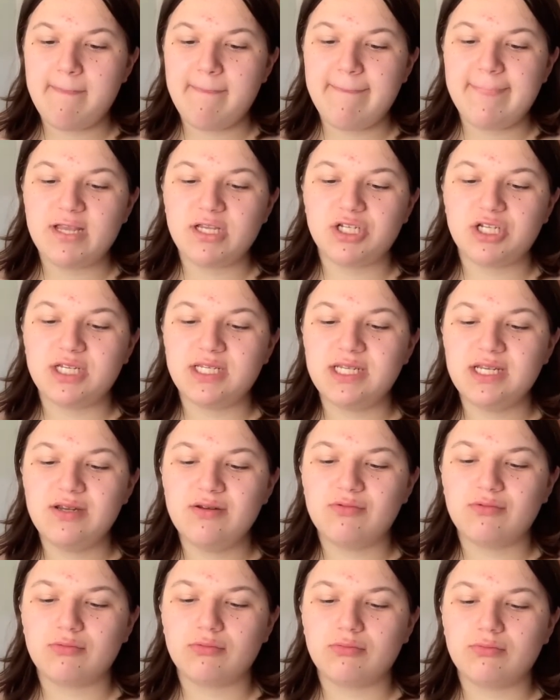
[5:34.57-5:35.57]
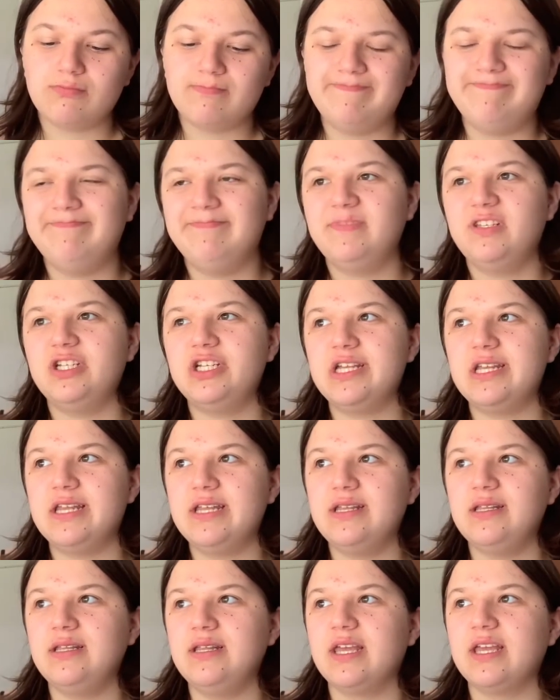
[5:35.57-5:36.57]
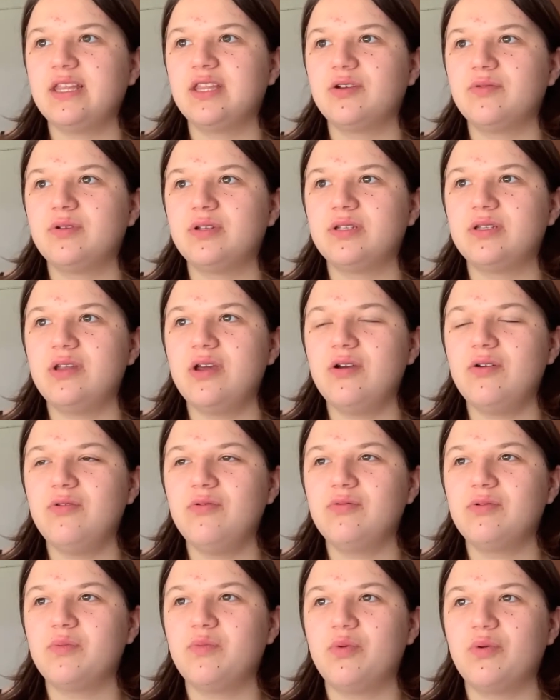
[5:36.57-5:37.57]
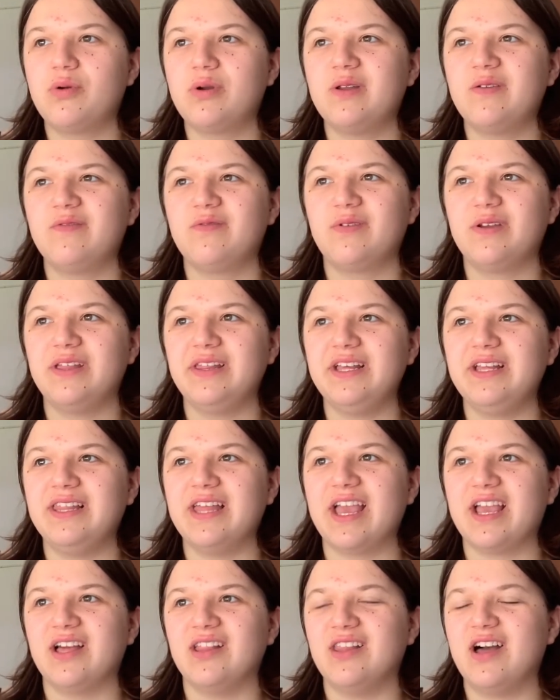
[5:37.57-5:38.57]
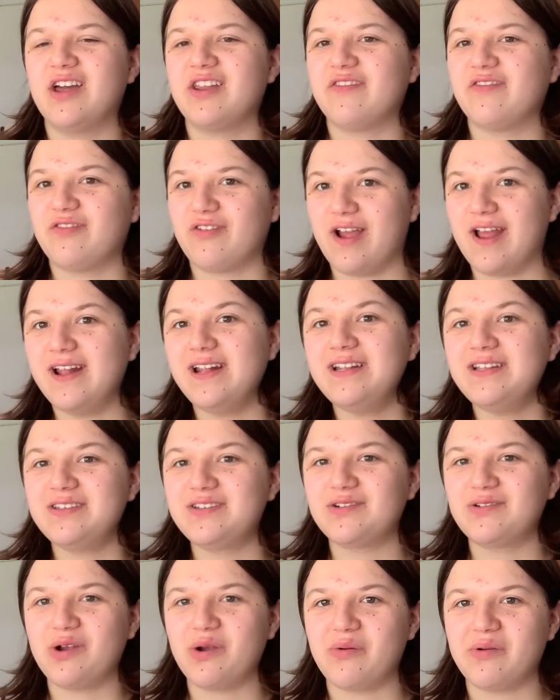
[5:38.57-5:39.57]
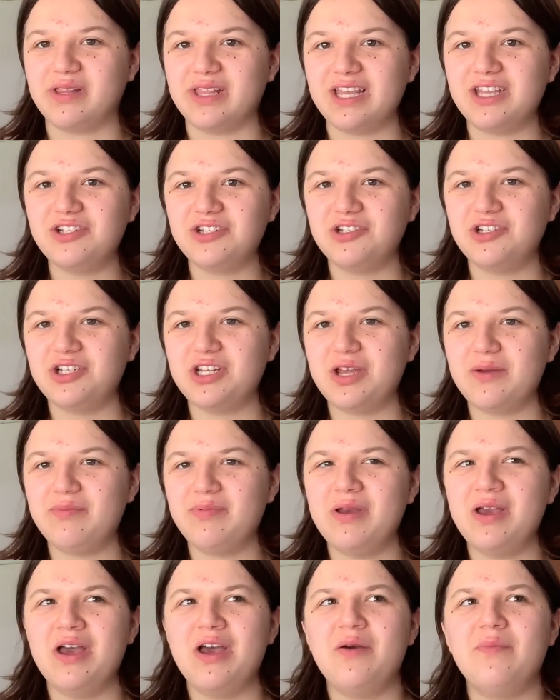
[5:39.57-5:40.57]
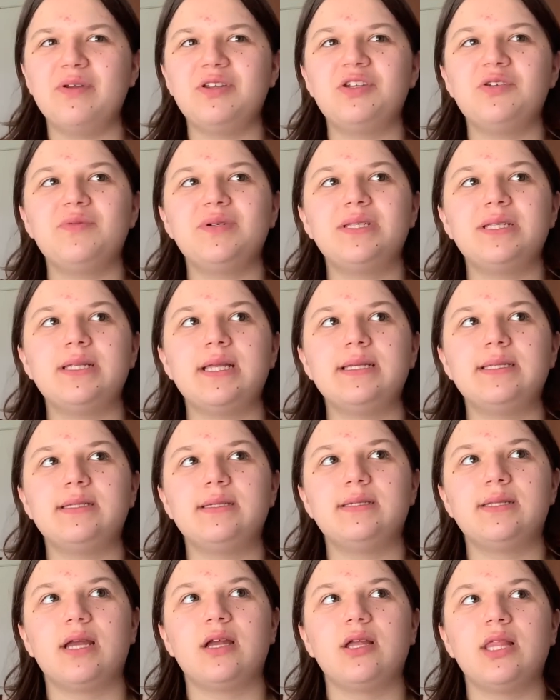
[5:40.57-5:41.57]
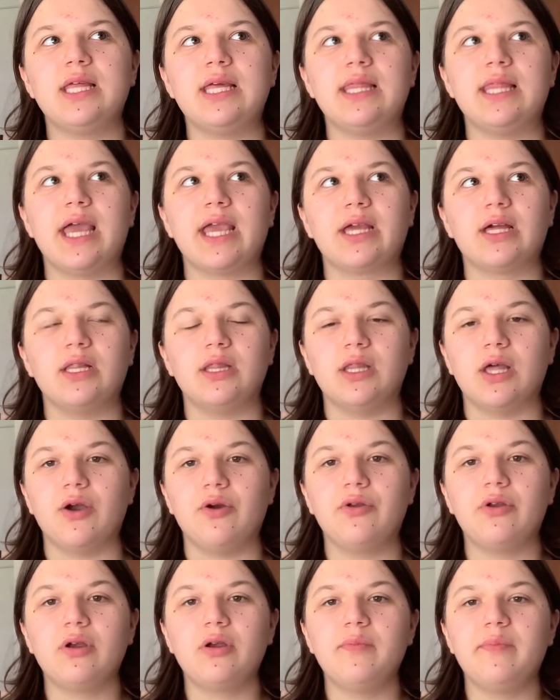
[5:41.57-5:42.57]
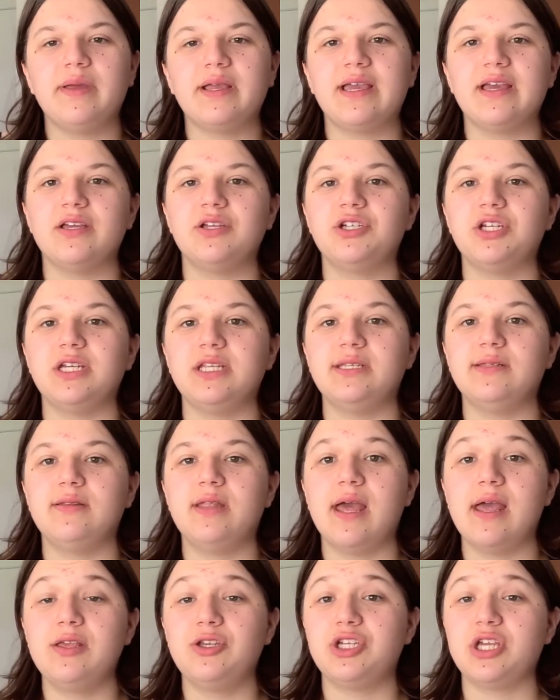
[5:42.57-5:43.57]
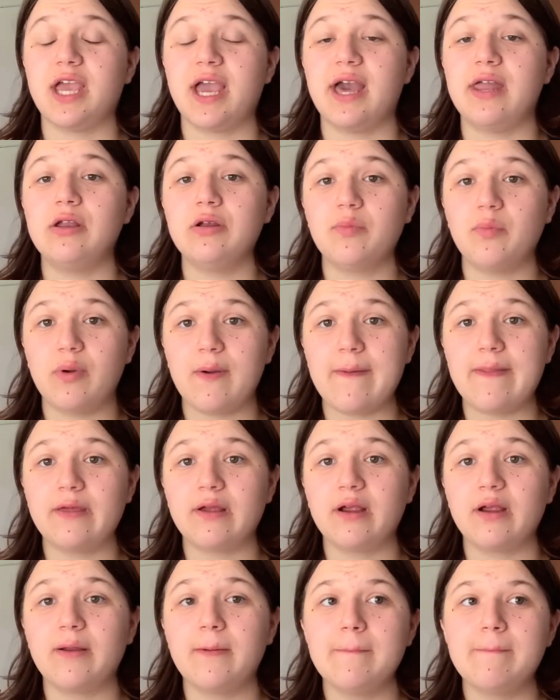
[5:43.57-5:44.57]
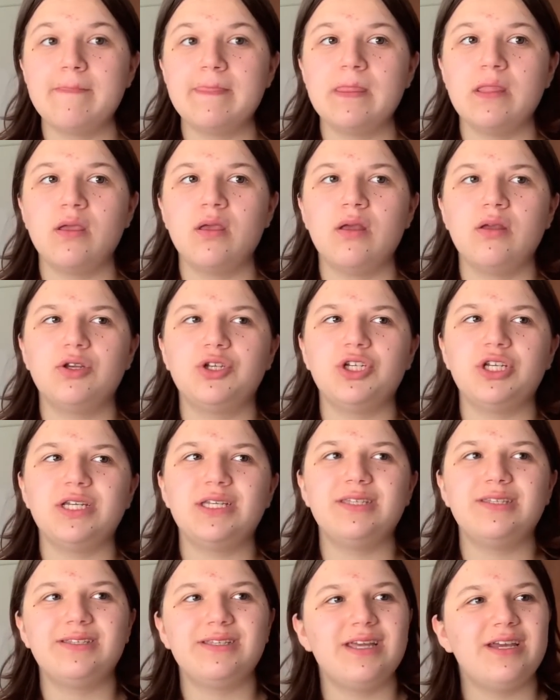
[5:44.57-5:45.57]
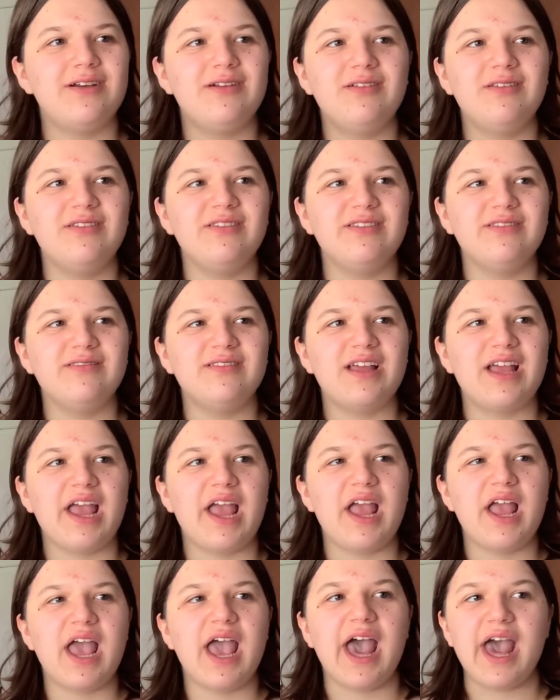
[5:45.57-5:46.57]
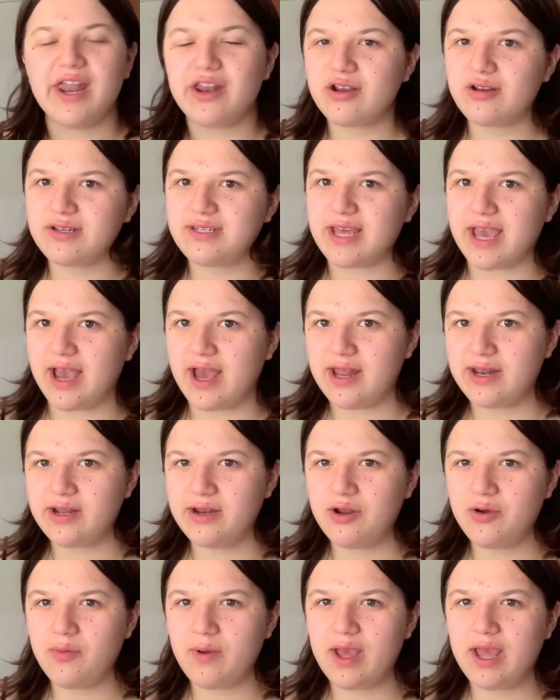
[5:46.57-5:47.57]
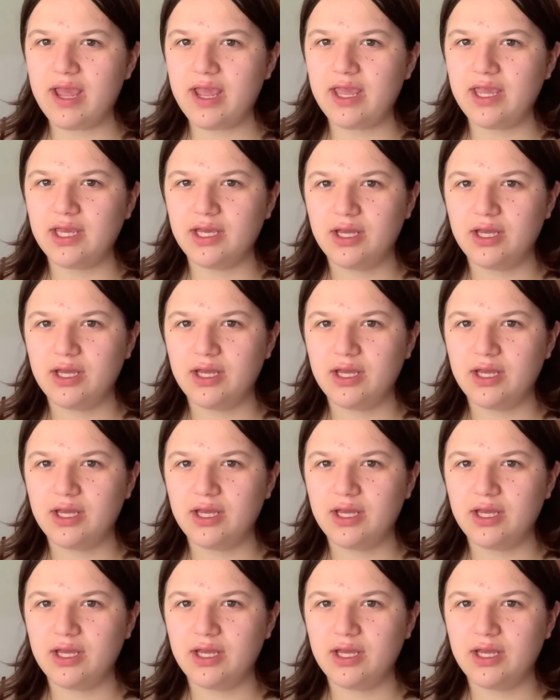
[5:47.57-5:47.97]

She didn't like, there was no report of really like a lot of friends or a relationship, but she wasn't necessarily like a loner because she had her brother. She still had her dad in a way,